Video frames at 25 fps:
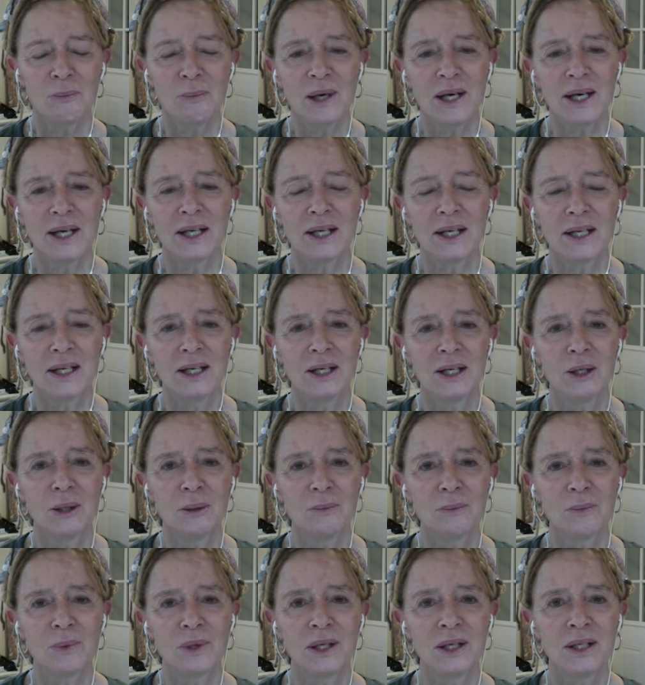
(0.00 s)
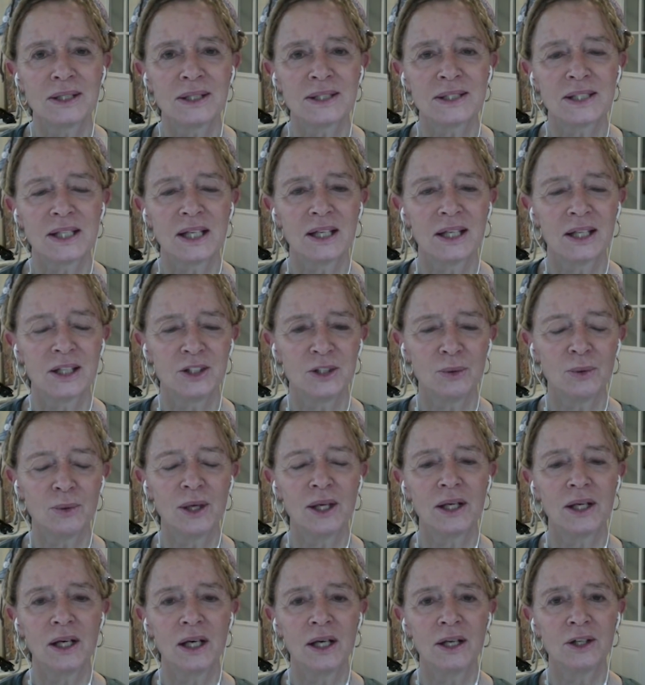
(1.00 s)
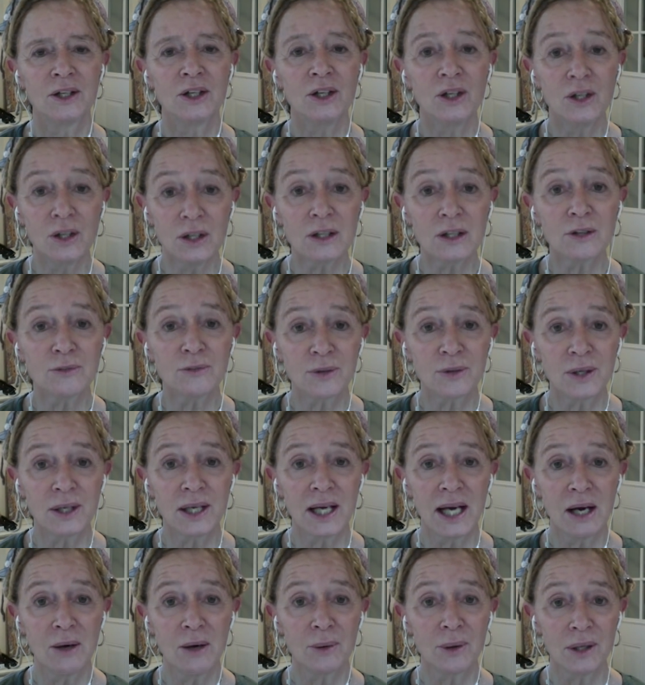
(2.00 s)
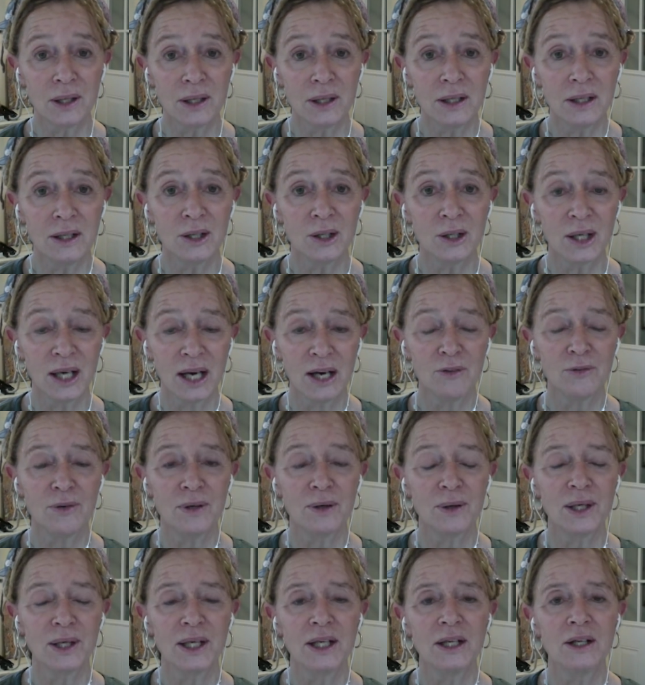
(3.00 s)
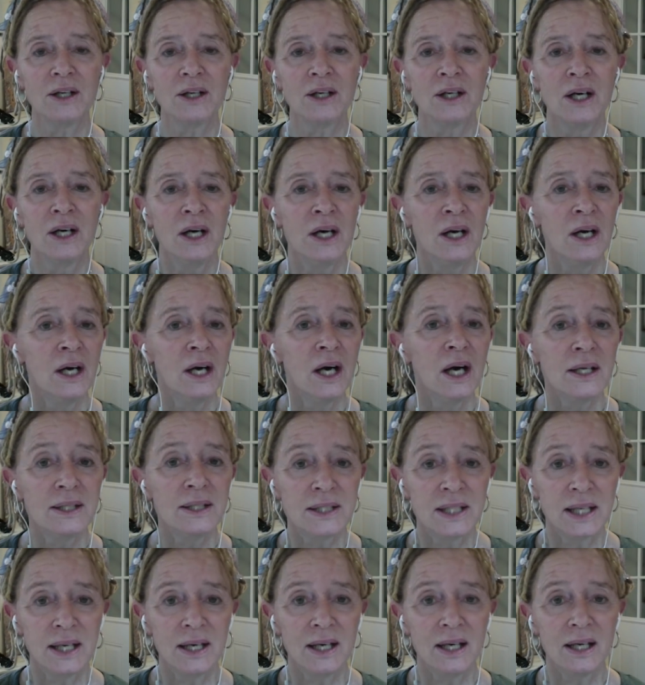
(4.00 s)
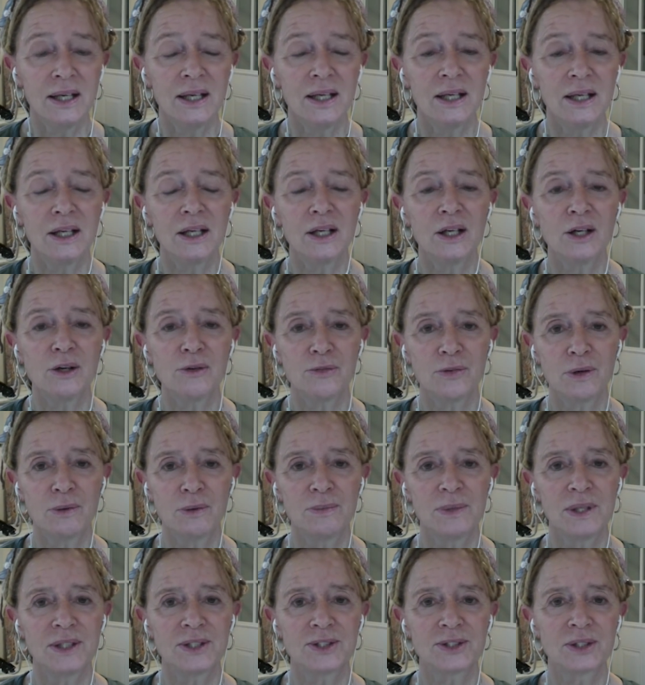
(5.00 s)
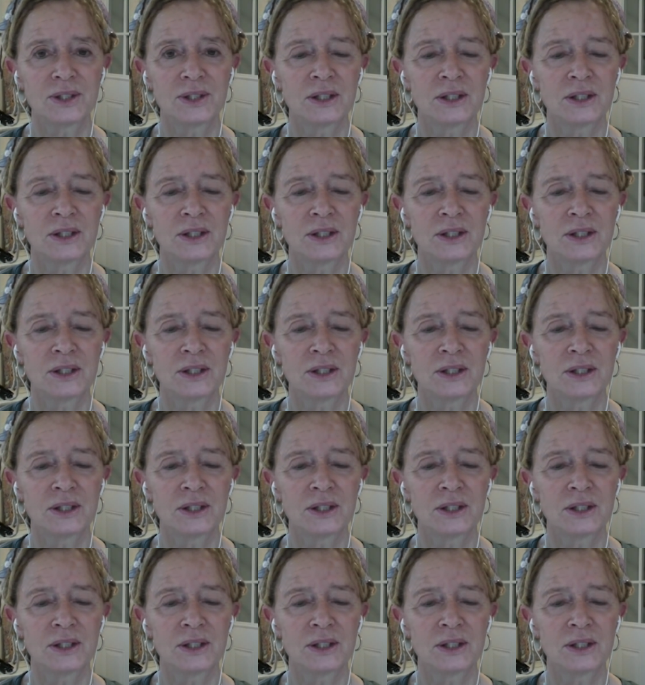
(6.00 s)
but um, it's like, do you want to unhook for an hour here, half hour here, a day here from this